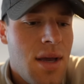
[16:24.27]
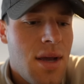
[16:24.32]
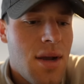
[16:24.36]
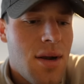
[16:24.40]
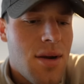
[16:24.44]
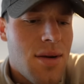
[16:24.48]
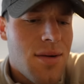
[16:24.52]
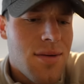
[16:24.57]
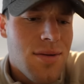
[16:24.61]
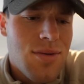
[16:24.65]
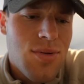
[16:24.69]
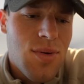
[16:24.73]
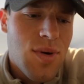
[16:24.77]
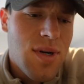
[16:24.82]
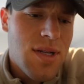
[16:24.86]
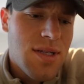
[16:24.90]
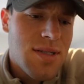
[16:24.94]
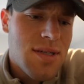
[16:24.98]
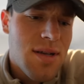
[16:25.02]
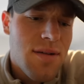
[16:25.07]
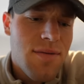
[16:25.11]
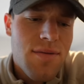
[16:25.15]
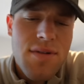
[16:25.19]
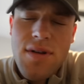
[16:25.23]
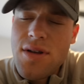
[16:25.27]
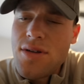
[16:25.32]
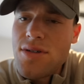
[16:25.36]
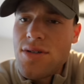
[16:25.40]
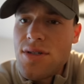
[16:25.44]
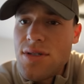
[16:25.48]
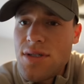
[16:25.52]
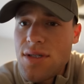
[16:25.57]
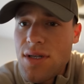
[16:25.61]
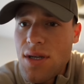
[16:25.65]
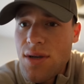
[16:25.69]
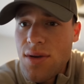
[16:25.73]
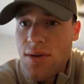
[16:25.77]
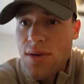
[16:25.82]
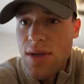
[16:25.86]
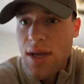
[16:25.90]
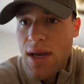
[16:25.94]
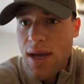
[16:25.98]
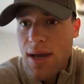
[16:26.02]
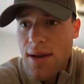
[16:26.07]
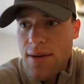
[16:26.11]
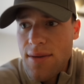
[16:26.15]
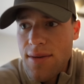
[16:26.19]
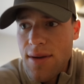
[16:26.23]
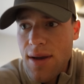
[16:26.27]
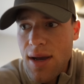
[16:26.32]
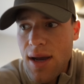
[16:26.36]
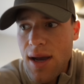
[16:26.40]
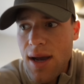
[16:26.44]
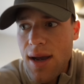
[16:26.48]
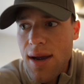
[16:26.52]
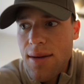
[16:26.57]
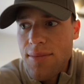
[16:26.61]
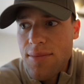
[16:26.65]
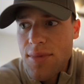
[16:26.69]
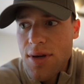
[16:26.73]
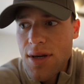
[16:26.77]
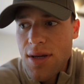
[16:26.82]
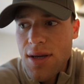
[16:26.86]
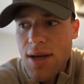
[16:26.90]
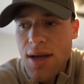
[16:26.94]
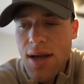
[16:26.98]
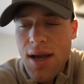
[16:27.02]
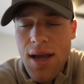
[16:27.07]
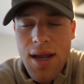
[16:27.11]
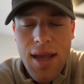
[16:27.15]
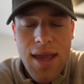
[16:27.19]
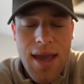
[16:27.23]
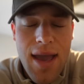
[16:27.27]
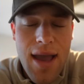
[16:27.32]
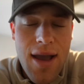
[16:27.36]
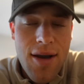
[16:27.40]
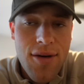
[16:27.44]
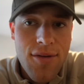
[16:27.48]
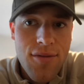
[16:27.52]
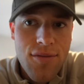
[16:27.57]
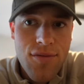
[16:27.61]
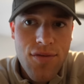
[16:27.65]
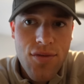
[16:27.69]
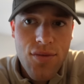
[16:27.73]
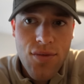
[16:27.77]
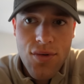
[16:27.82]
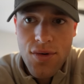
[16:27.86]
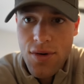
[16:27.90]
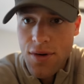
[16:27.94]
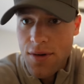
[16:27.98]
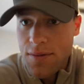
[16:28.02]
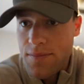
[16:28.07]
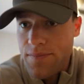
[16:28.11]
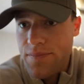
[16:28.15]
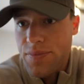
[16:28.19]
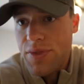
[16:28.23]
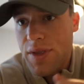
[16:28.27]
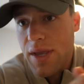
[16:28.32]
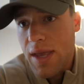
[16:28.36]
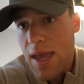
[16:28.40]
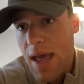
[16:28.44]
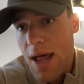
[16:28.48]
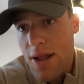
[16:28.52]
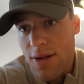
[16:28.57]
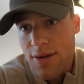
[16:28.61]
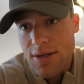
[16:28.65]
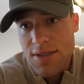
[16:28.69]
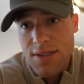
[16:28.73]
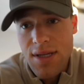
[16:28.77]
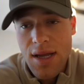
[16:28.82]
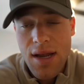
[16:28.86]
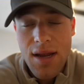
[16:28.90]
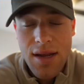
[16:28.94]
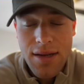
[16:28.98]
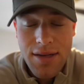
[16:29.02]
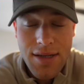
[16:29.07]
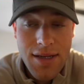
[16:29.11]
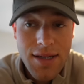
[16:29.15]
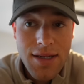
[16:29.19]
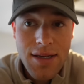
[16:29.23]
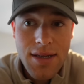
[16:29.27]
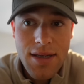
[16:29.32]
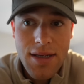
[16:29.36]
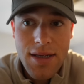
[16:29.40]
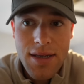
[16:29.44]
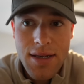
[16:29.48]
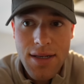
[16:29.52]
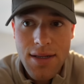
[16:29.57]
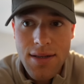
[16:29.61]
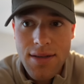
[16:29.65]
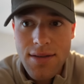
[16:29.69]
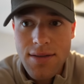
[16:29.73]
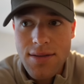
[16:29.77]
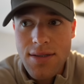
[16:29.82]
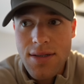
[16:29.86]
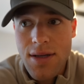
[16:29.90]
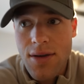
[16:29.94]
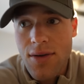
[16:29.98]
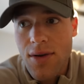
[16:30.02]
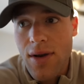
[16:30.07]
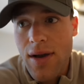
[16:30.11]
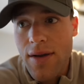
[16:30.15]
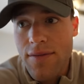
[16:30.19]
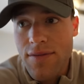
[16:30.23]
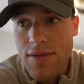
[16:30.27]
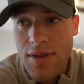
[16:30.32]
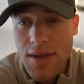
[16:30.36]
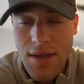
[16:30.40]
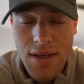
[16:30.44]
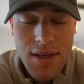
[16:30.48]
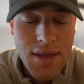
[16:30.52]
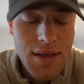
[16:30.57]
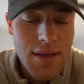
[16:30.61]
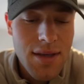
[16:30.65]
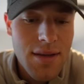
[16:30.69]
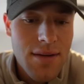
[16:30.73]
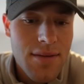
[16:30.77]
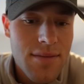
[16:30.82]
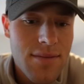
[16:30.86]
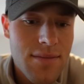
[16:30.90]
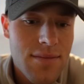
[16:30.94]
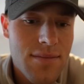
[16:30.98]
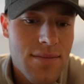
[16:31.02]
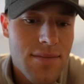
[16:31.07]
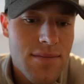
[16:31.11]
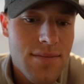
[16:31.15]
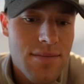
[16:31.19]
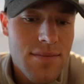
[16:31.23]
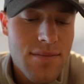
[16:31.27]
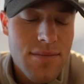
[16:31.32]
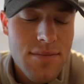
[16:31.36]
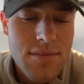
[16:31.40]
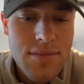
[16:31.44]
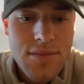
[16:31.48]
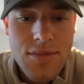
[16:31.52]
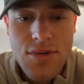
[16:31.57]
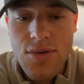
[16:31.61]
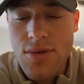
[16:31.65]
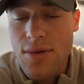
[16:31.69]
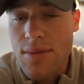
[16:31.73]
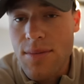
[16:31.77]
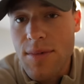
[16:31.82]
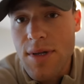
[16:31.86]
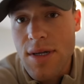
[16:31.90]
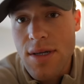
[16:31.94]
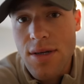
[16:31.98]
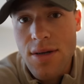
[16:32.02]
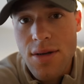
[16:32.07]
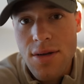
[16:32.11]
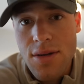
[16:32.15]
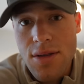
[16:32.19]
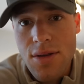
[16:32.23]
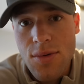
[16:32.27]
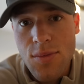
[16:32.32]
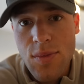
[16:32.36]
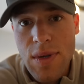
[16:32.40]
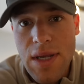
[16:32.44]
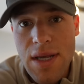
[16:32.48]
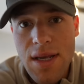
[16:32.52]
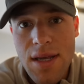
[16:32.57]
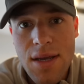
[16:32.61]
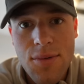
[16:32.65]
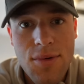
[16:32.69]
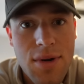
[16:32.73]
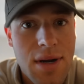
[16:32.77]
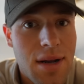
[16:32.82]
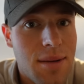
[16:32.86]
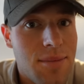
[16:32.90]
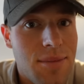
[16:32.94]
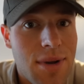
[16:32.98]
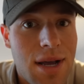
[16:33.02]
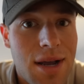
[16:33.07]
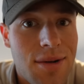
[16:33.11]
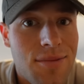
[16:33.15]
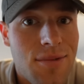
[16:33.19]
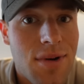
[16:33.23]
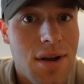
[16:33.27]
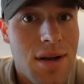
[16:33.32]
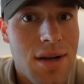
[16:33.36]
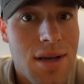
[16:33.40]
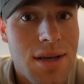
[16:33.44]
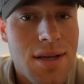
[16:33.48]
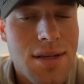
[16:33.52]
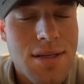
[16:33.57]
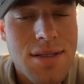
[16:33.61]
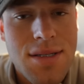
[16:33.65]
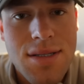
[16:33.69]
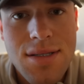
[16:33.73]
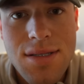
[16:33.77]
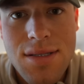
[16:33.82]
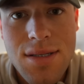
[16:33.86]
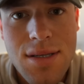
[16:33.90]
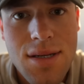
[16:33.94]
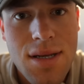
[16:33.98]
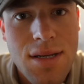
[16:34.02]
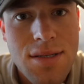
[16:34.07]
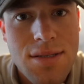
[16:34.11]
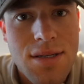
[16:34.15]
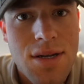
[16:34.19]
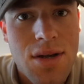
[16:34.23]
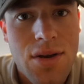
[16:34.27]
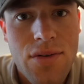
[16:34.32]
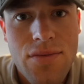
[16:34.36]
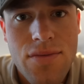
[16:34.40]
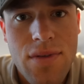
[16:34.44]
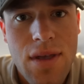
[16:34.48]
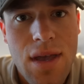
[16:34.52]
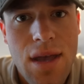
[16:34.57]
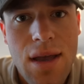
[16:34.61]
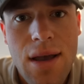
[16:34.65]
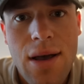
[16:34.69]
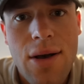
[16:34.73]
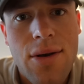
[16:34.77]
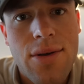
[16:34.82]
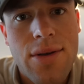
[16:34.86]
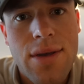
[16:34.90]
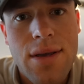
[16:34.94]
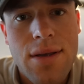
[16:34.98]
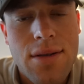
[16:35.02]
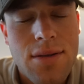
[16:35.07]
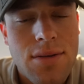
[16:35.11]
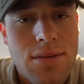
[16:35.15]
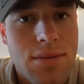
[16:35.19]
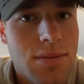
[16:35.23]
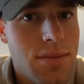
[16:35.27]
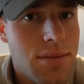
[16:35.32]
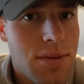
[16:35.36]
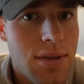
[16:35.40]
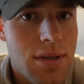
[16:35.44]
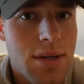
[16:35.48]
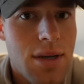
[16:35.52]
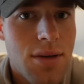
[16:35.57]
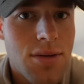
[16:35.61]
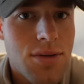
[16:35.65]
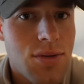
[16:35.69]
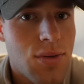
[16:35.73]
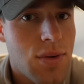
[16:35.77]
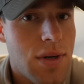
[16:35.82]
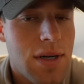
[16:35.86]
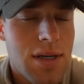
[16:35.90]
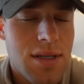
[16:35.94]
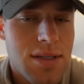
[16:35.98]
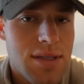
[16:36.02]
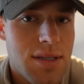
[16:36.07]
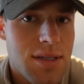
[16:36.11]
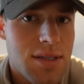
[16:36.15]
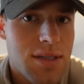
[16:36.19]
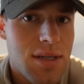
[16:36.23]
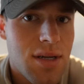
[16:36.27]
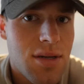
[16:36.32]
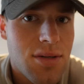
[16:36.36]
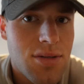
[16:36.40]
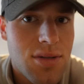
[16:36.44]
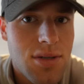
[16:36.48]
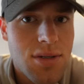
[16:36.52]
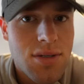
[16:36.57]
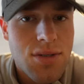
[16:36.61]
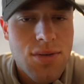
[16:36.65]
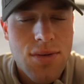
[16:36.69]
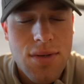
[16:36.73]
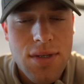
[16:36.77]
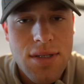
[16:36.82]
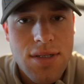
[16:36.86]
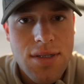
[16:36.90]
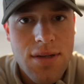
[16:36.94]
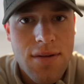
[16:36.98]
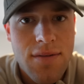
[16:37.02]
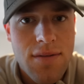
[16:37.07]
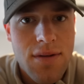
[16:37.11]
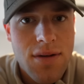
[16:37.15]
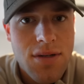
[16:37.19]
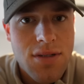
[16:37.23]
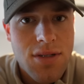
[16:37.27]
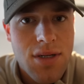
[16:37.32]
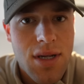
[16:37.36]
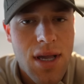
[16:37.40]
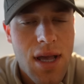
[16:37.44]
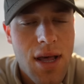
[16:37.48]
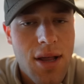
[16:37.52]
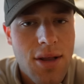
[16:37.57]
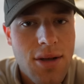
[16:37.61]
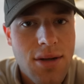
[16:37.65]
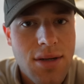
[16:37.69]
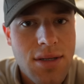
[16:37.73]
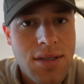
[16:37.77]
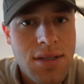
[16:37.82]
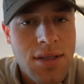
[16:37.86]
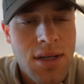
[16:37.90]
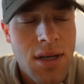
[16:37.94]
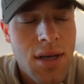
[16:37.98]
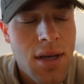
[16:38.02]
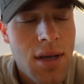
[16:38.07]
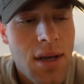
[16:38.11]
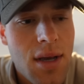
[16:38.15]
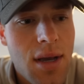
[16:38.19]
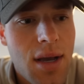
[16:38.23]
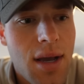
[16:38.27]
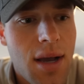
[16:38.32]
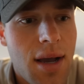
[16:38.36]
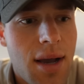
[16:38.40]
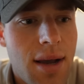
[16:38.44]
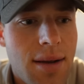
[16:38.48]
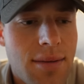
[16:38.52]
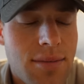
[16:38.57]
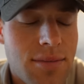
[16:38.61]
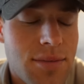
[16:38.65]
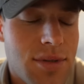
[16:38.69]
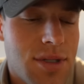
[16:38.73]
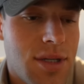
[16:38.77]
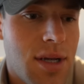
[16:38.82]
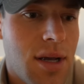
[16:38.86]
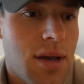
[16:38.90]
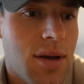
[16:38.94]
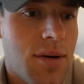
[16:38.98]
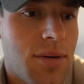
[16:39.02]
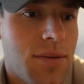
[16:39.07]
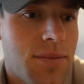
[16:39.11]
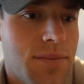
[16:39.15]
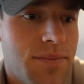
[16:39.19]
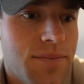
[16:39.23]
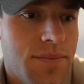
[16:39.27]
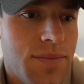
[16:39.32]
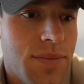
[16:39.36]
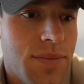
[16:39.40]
or 2700 so yeah i'm gonna account for the calories i didn't eat so i have to eat normally during the week when i'm not running since today's an off day i'll eat you know 2600 2700 calories um, so